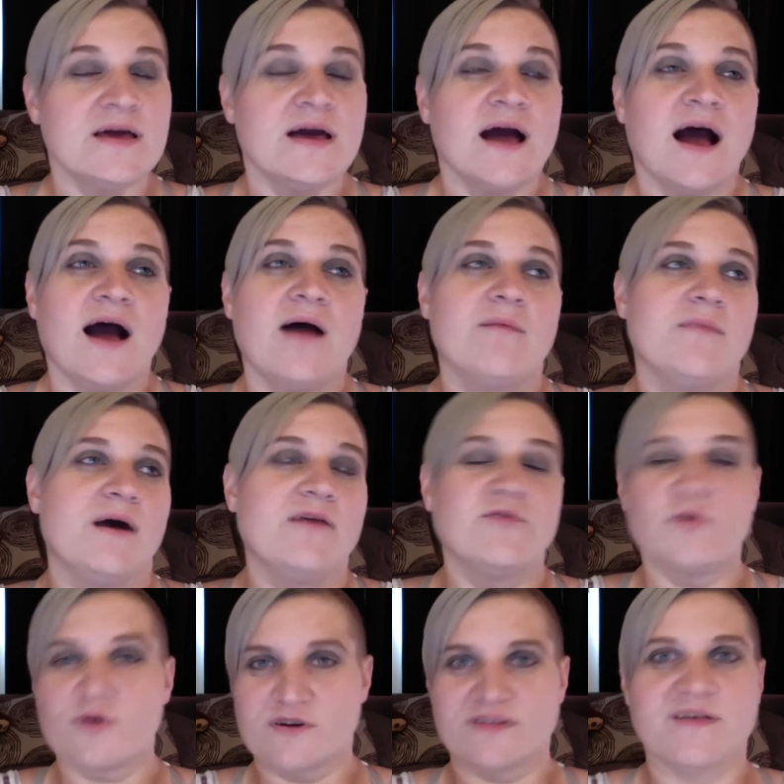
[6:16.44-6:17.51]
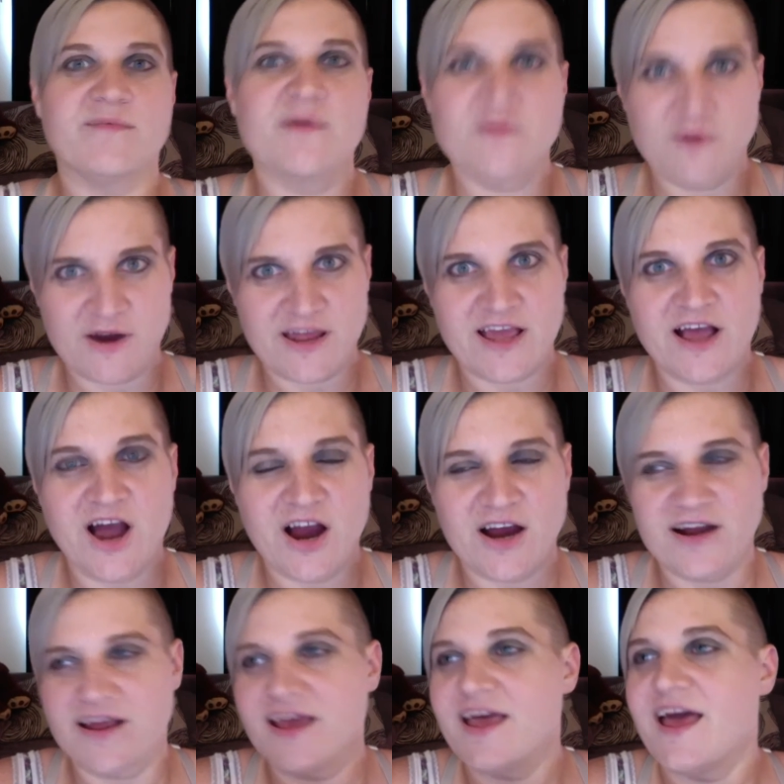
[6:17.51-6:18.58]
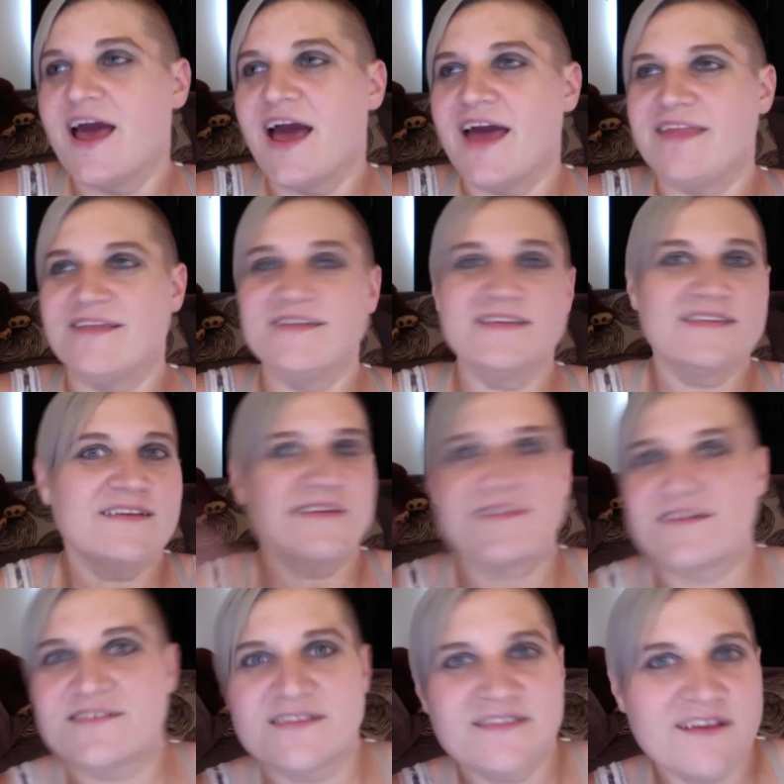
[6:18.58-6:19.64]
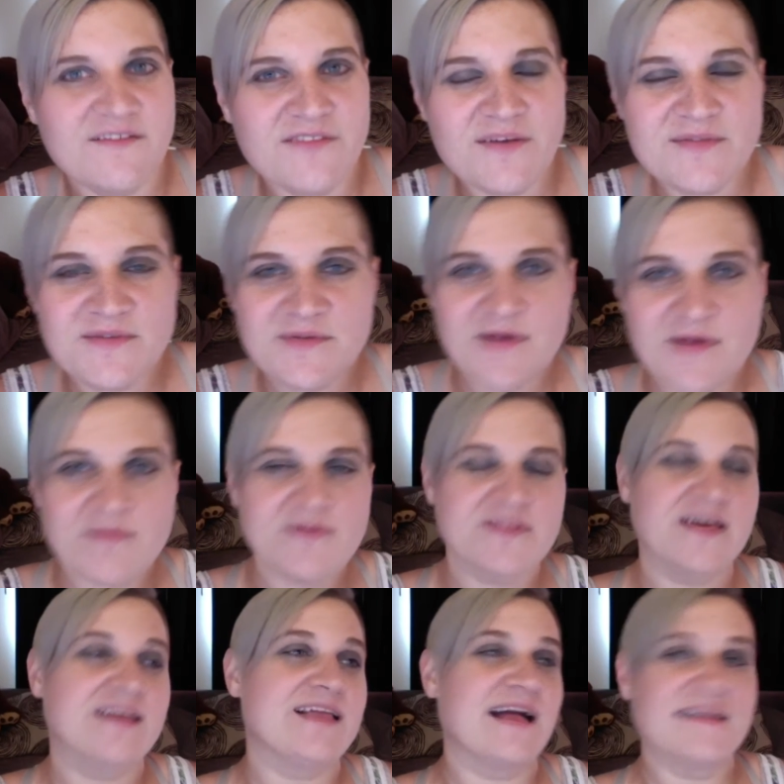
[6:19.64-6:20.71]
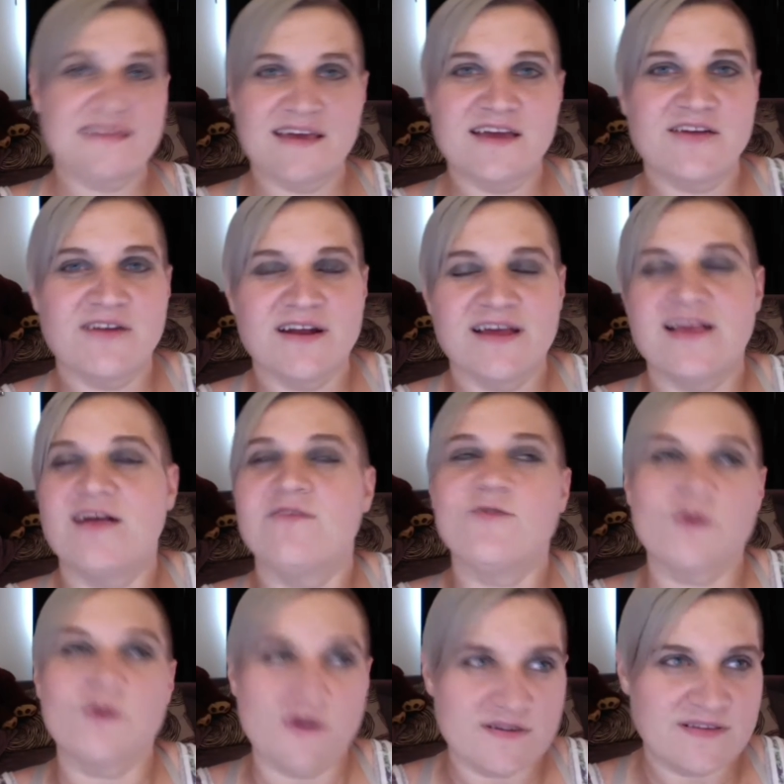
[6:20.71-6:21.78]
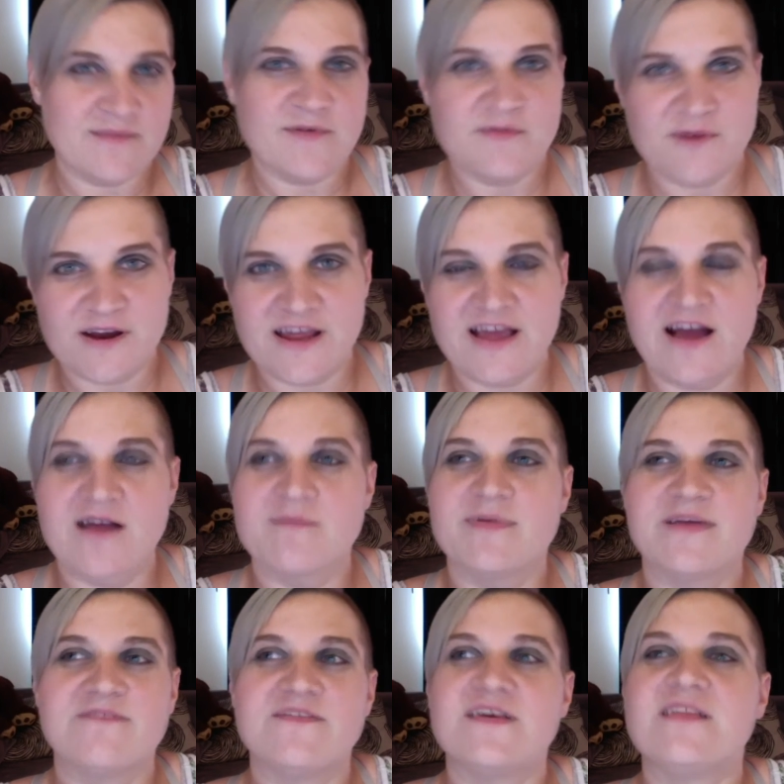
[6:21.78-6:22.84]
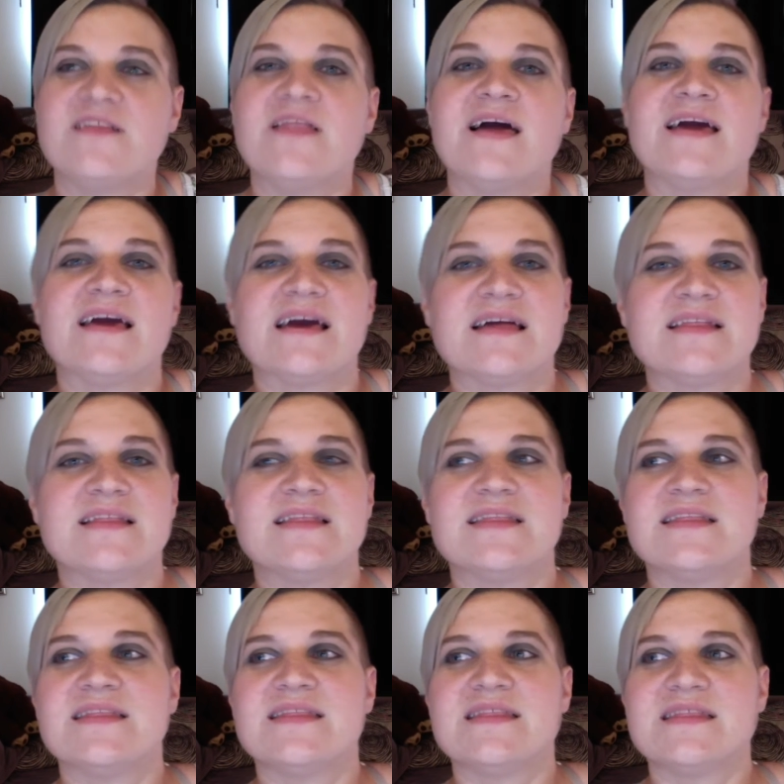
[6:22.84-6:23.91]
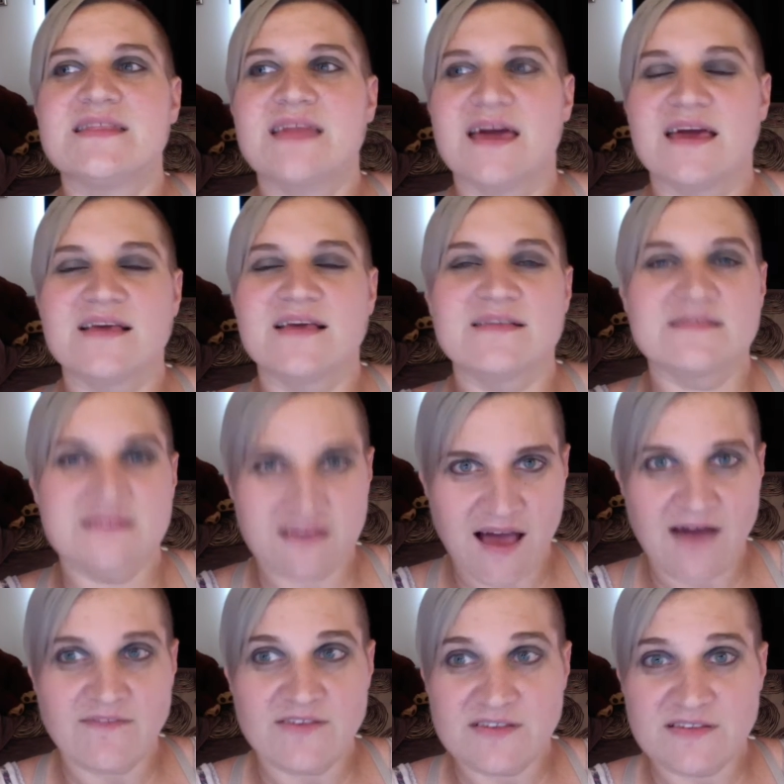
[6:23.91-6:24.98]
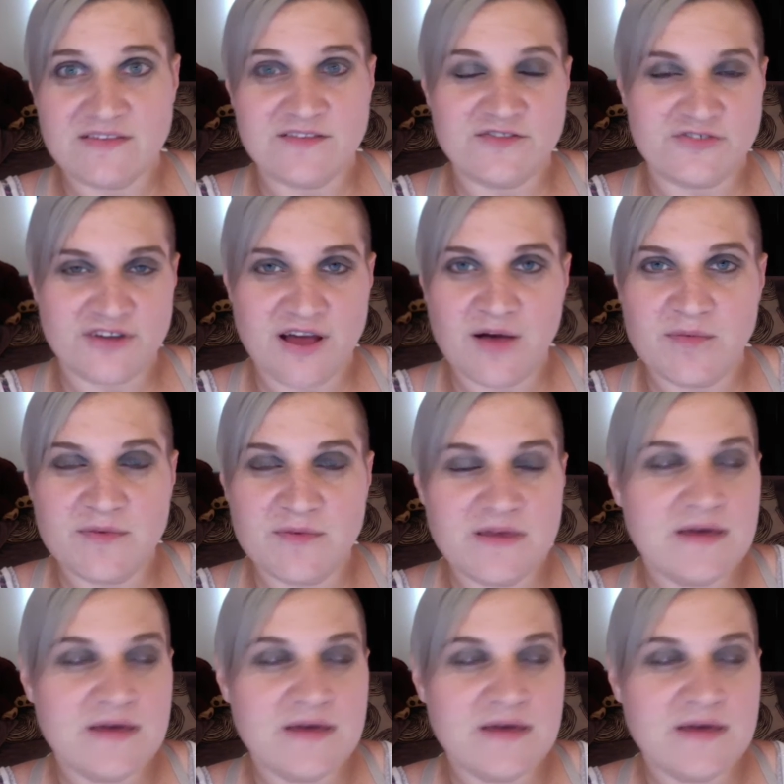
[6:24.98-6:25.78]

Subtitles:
of course, I've been working hard, and there's a self-love September thing. Not taking credit. Of course, I've been working hard, but I feel like obviously the surgery helped,